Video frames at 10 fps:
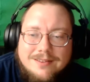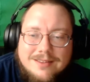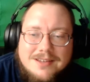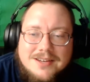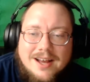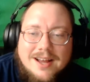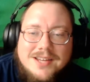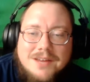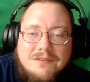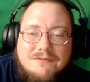These
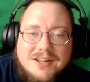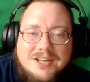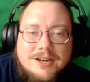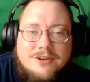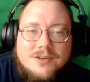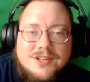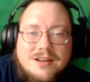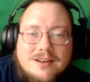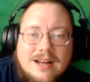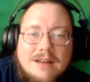guys have a vested interest
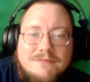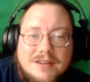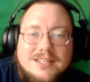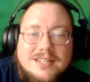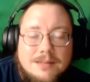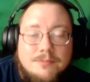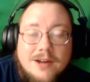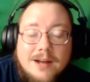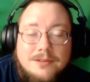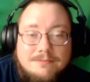in not fixing the
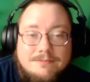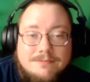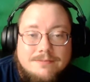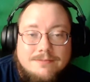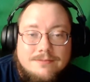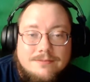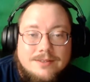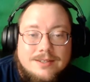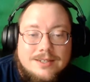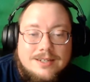problem.
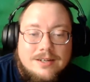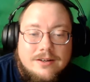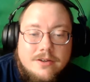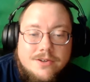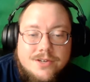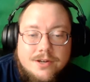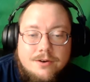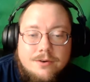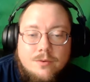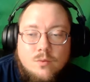
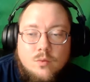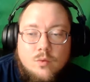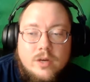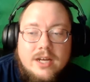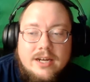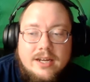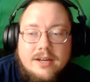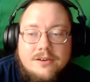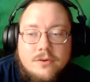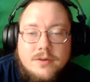So we
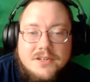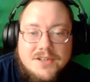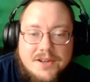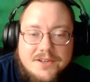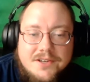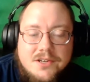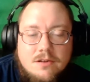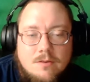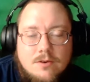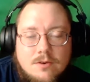need to, as citizens of
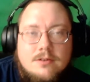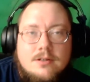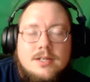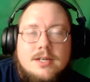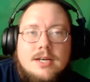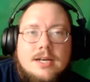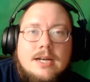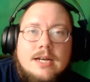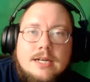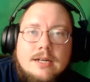the world,
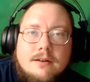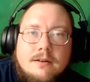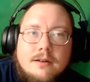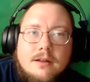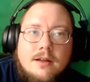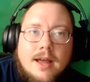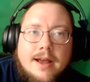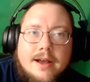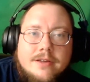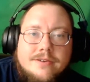
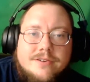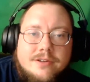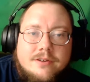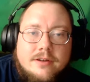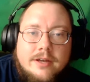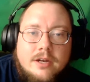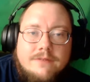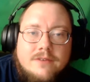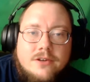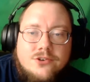as
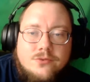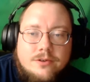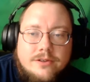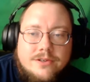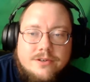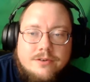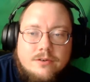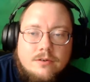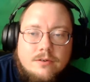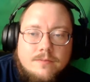individuals,
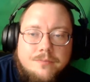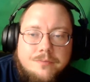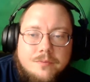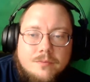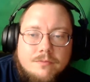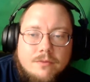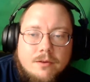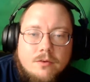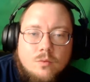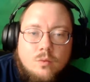
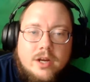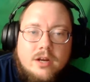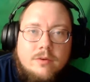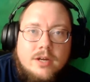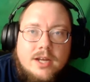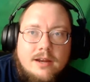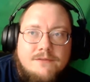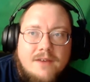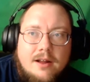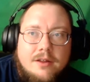we don't need to
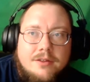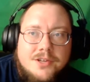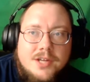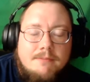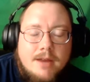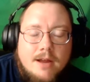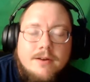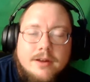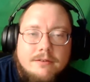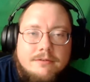follow the same
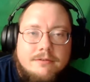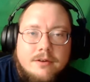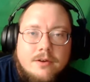narrative.